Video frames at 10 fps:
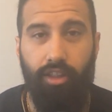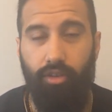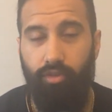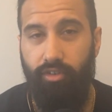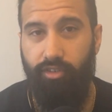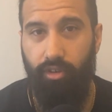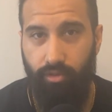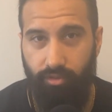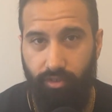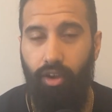the
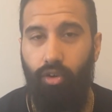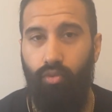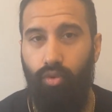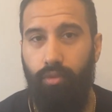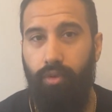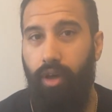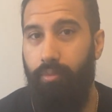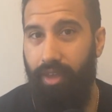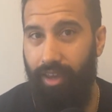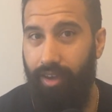results will
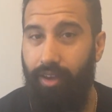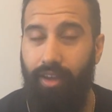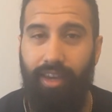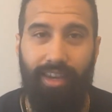appear